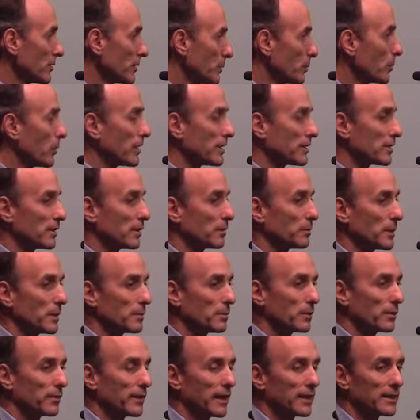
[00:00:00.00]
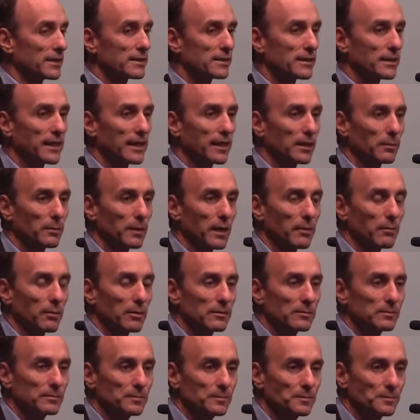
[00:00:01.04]
for poisoning people at Anniston,
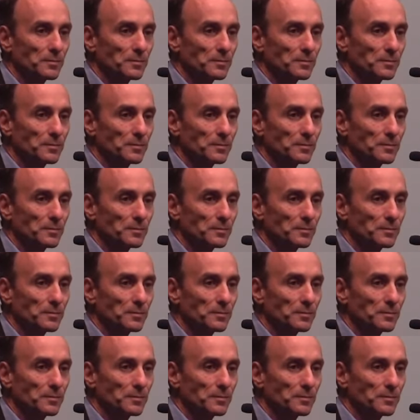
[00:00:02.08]
Alabama.